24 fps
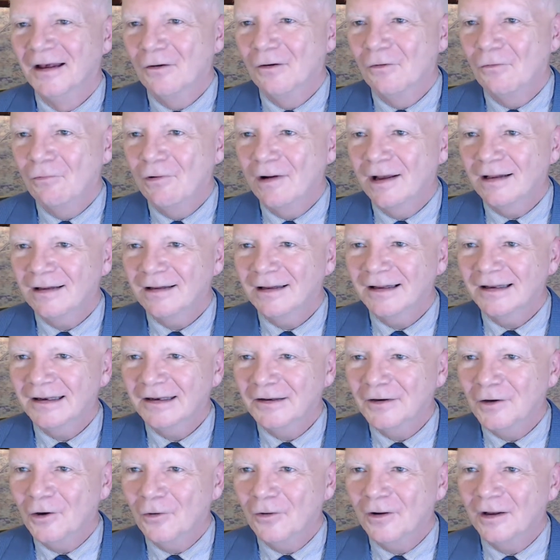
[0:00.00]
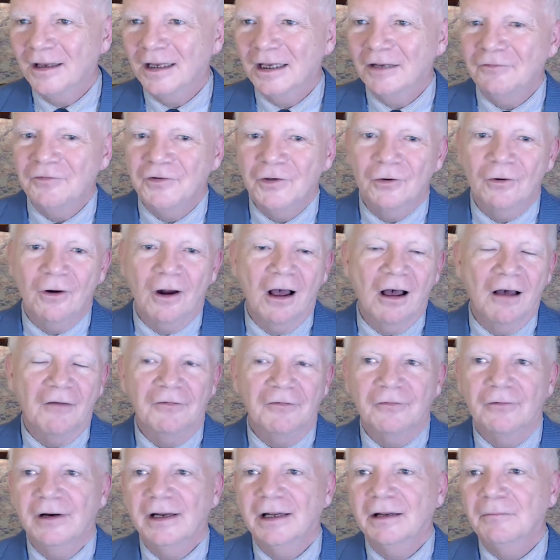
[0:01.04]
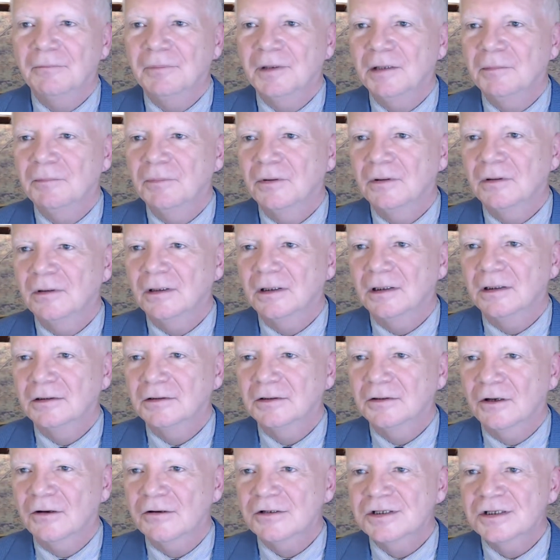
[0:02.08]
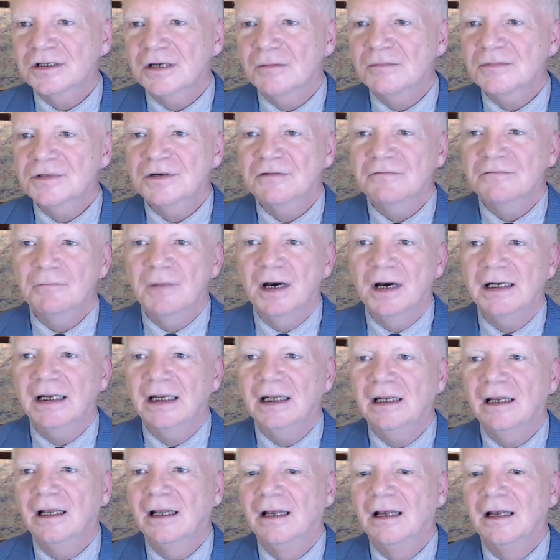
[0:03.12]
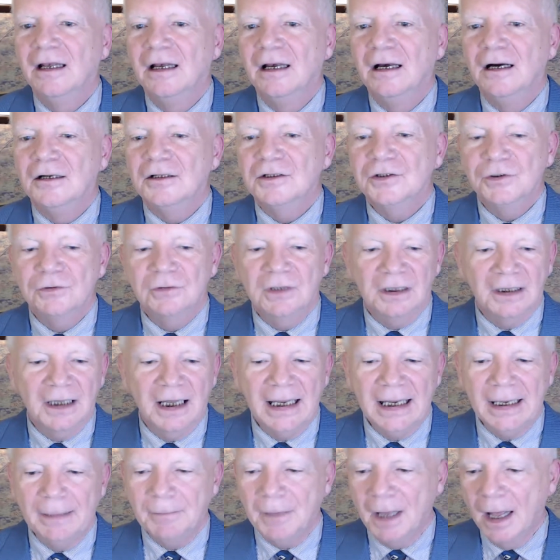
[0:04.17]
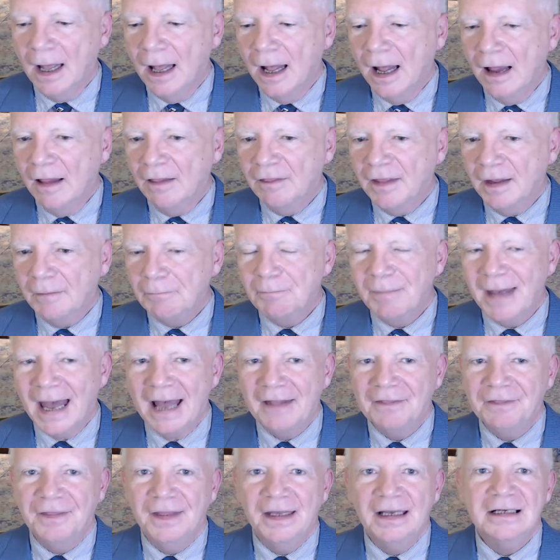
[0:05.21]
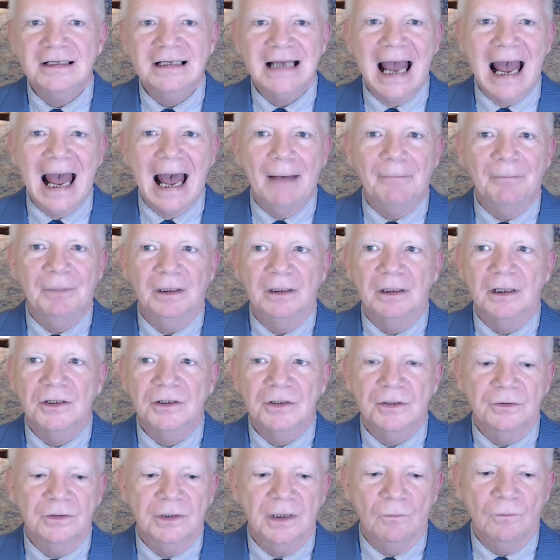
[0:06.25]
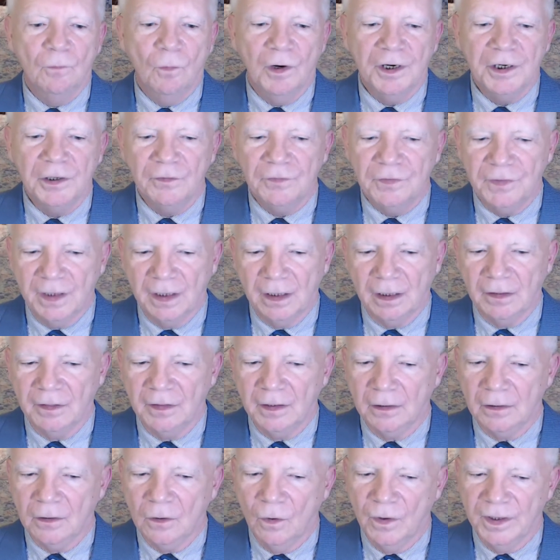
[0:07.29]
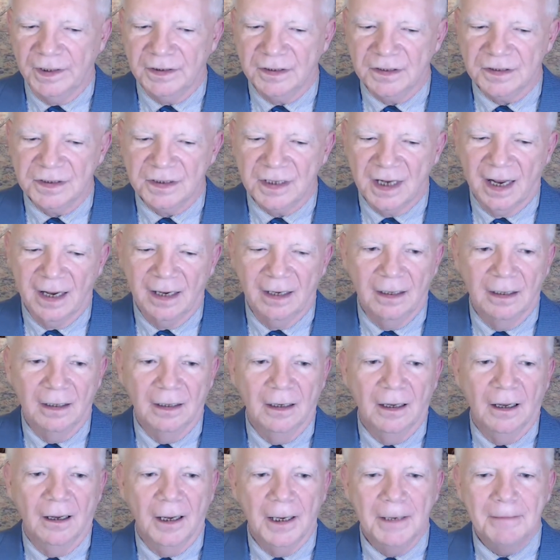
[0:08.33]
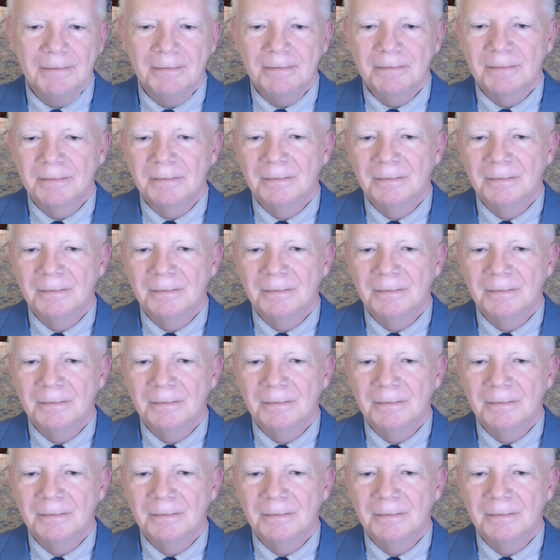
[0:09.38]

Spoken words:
Well, you know, if you're offering people large sums of money to claim that bad things happened to them, what do you think they're going to say? Huh?